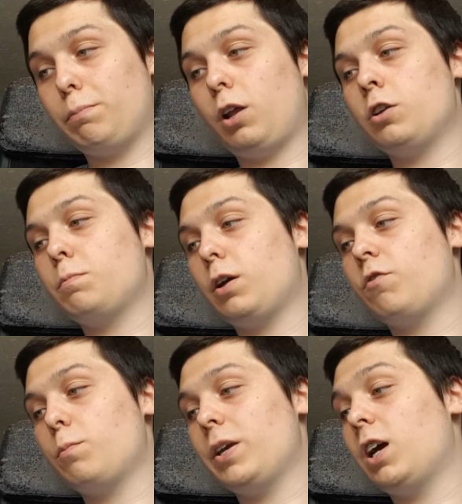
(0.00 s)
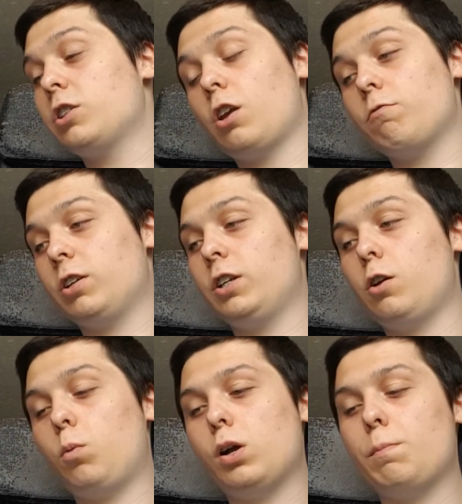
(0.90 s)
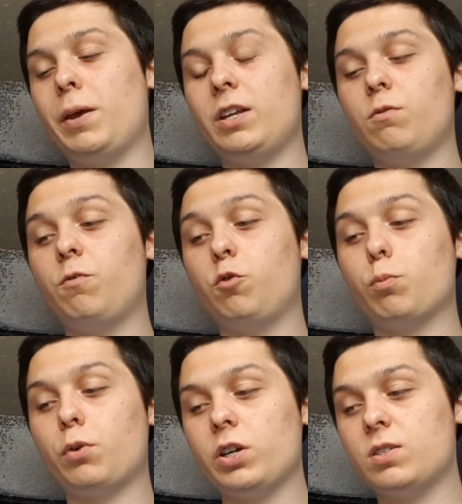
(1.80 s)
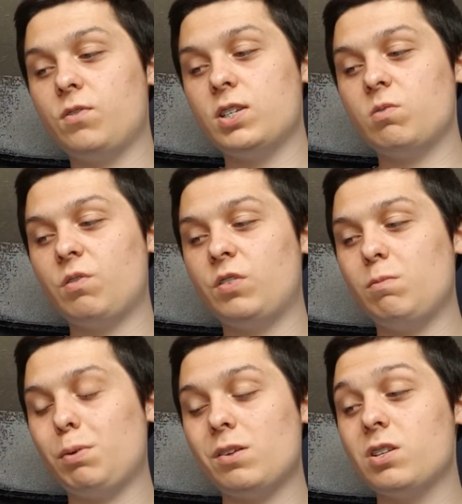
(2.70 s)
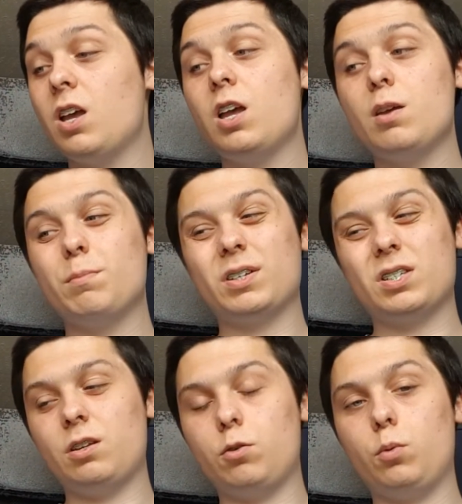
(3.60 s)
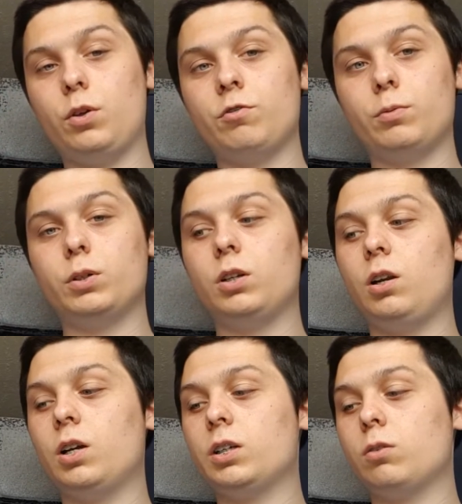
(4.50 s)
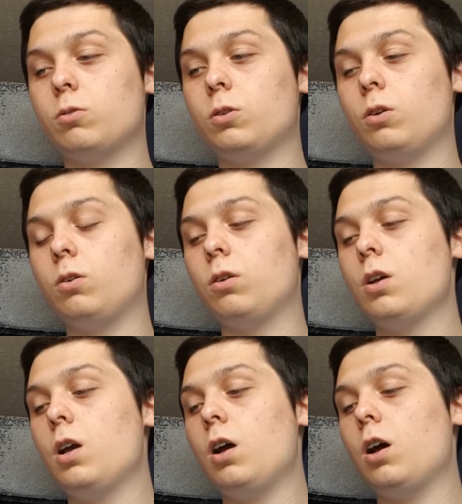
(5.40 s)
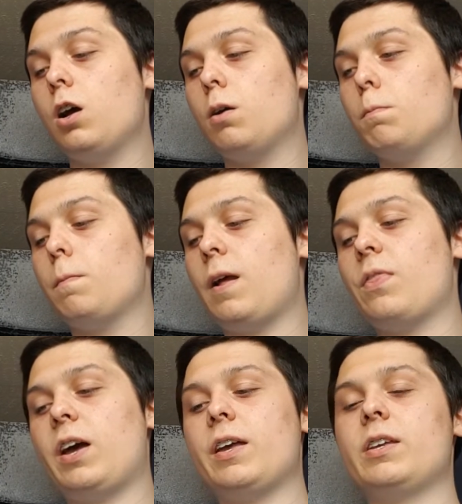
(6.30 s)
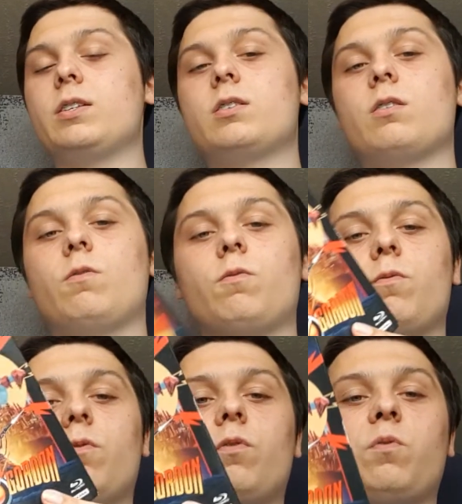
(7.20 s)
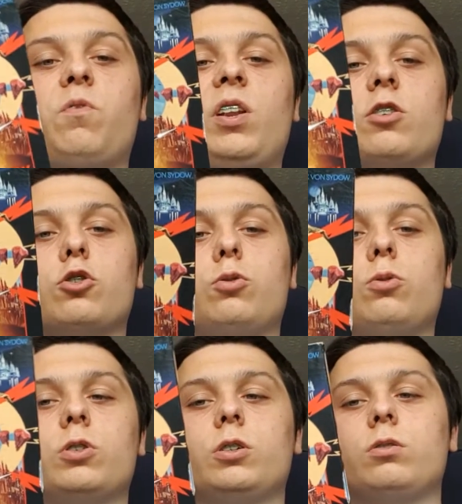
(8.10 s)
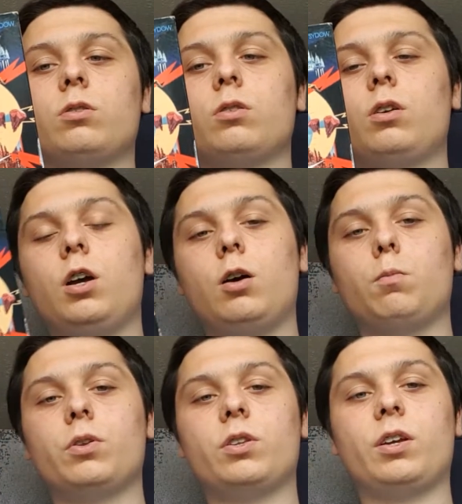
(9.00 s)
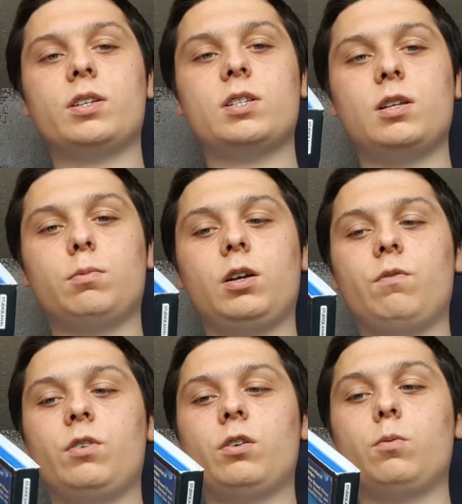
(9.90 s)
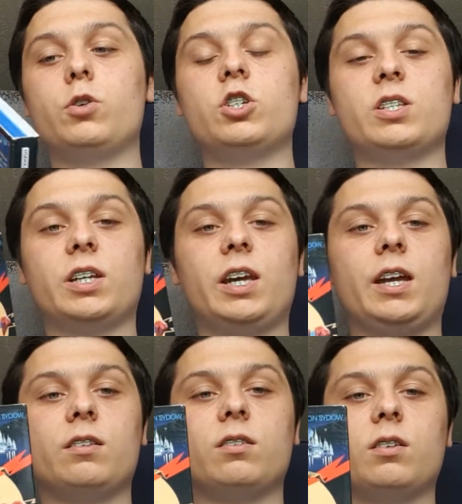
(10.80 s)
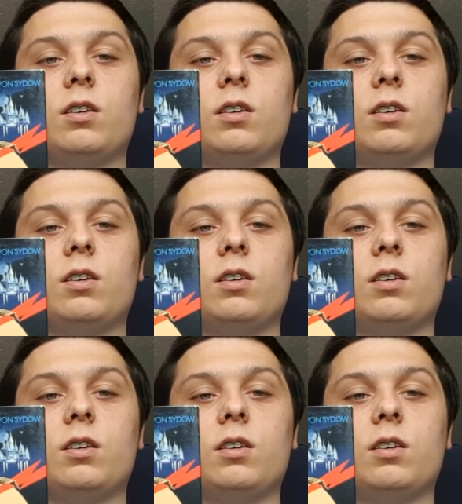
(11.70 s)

blind buy for me. I don't really know why I paid full price for this, £15, because I don't know whether I'm going to like it or not, and that is Flash Gordon, with a nice slipcover, which is, again,